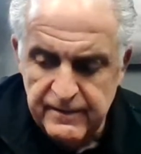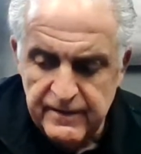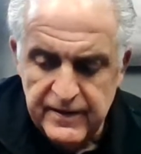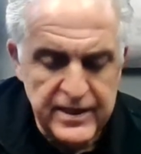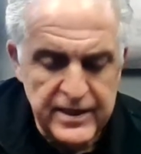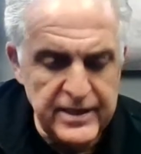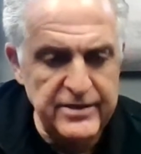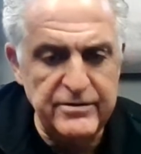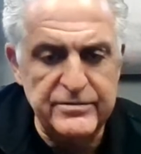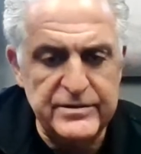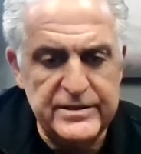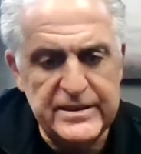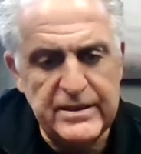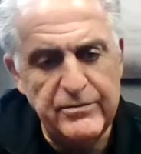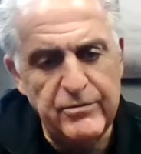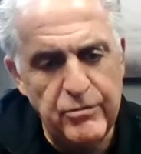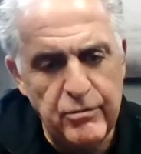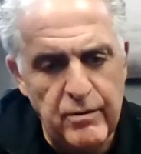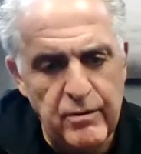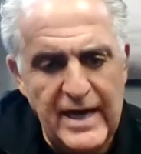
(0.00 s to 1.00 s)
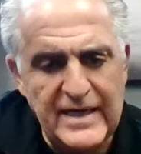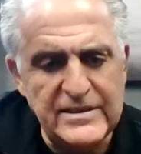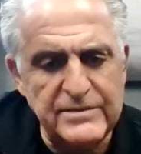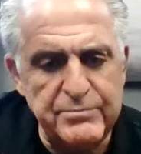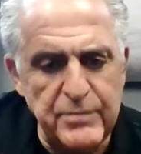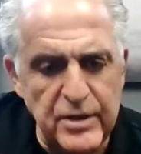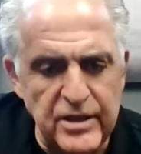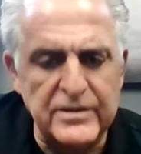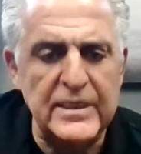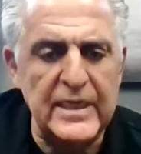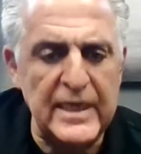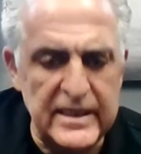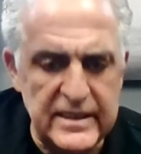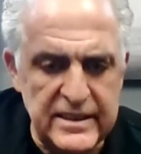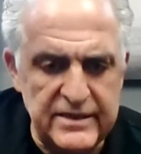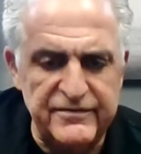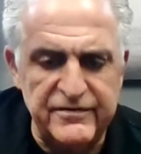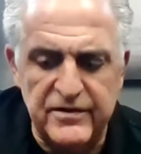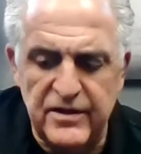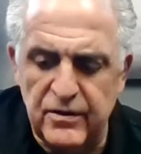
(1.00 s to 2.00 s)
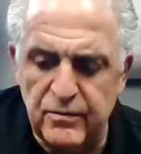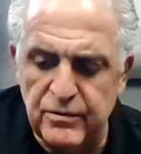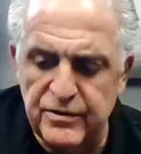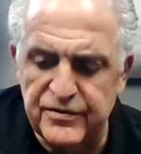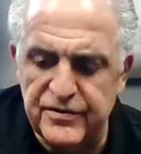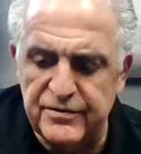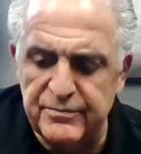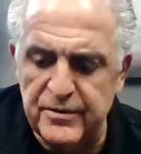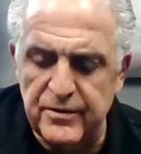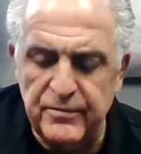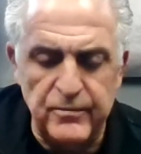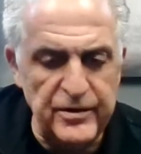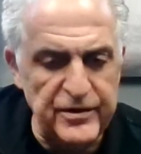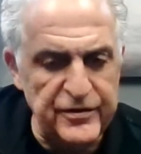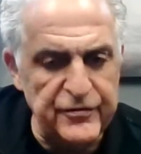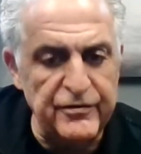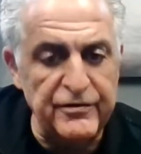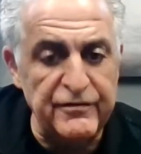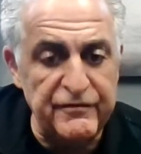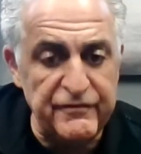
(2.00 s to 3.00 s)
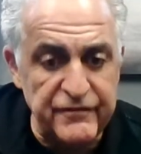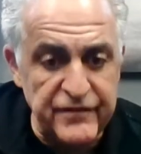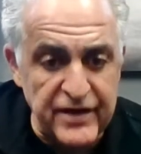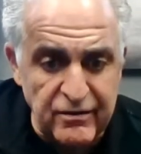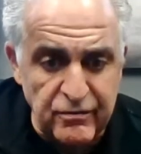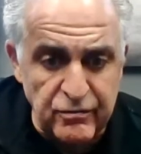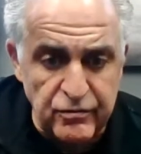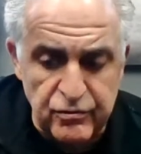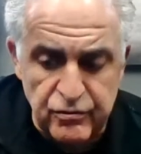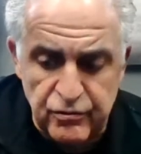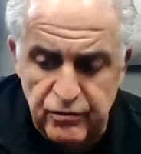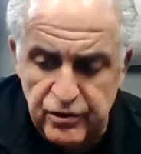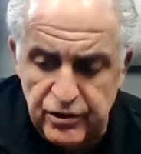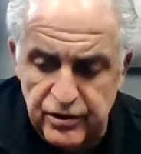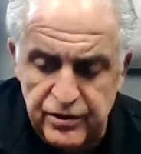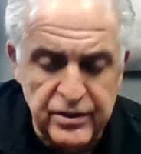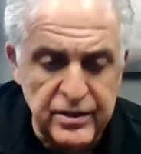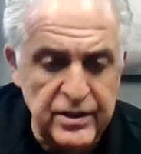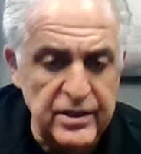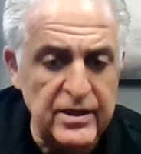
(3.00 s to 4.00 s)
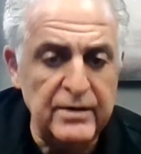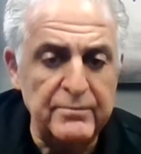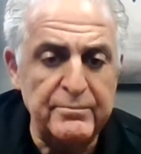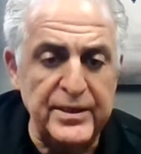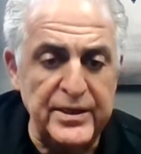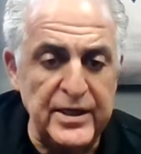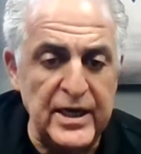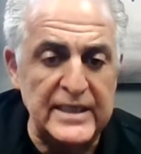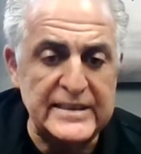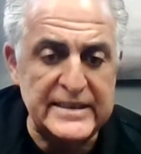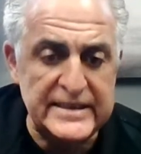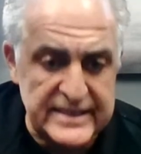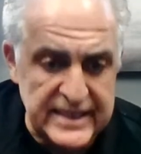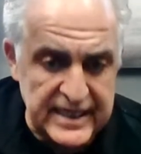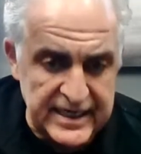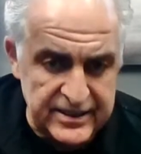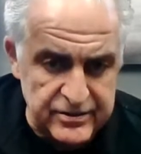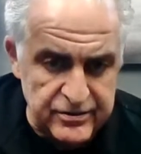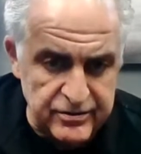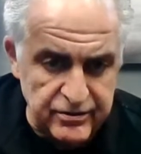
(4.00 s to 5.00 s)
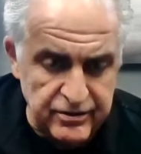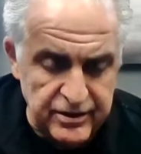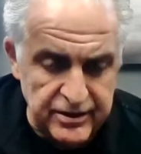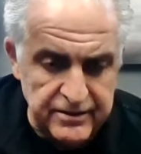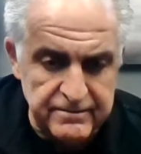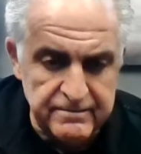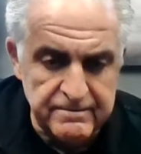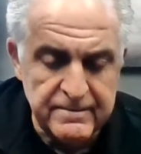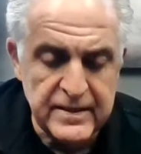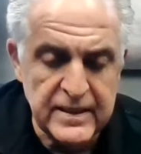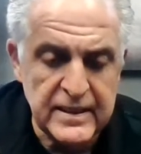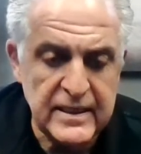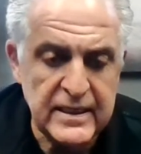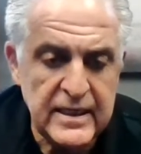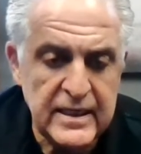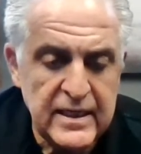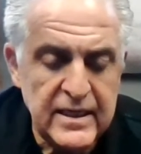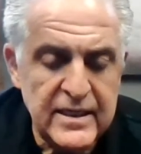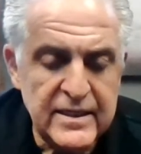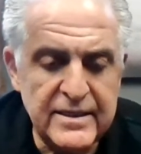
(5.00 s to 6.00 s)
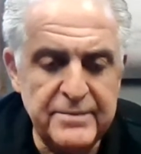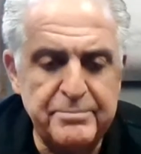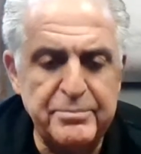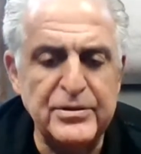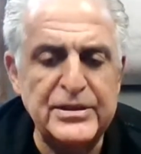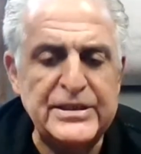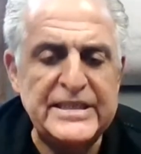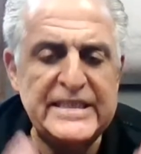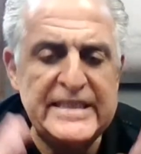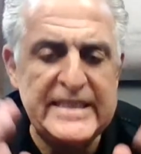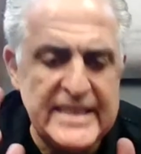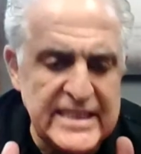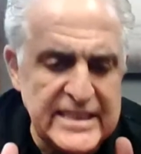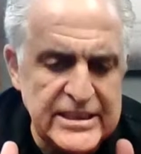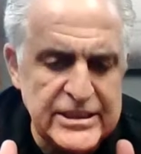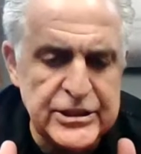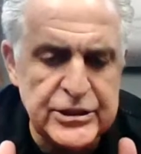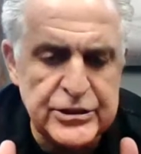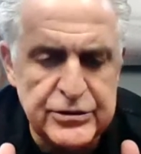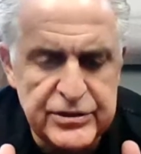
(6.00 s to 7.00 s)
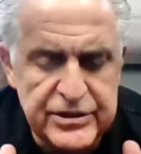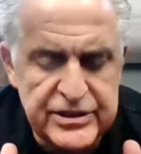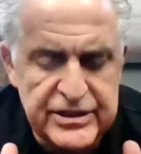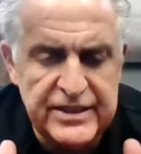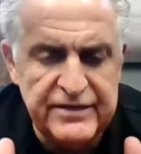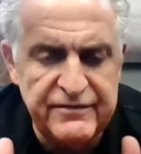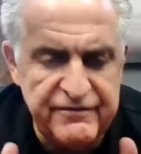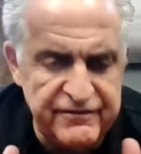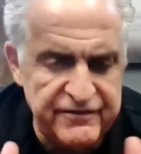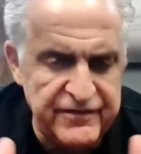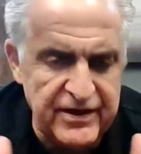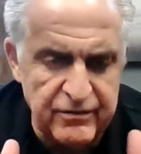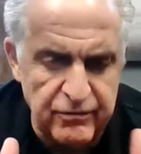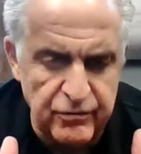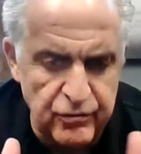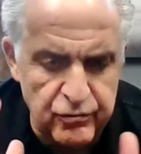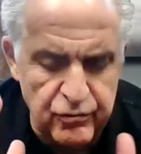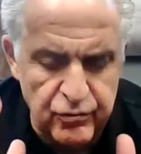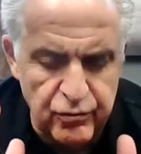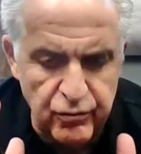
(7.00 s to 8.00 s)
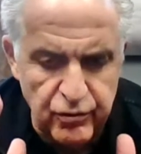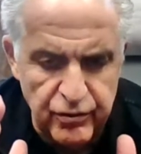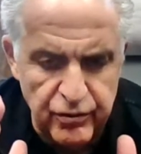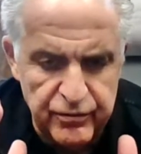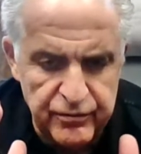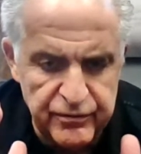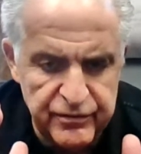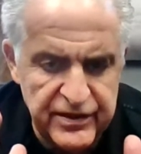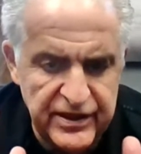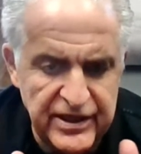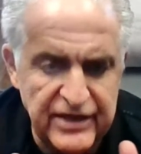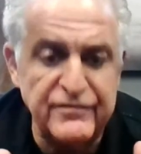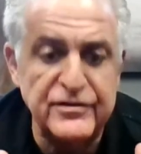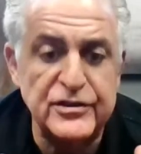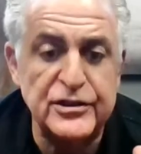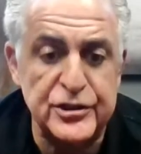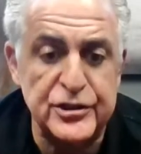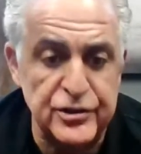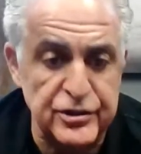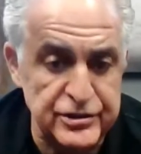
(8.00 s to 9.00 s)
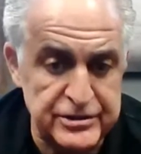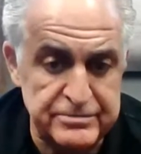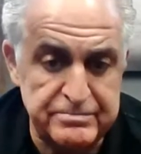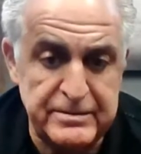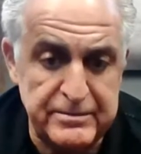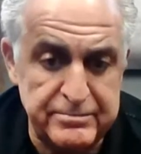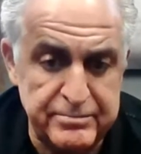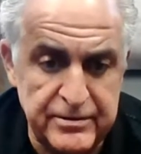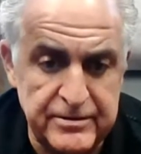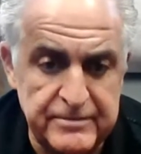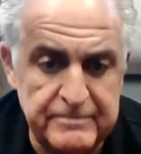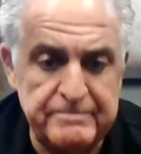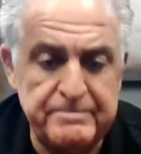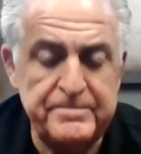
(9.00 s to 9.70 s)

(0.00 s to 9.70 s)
And you would say, well, why is Mark Agnifilo with her in federal court, but not state court? The procedures in federal court, think of a church, people.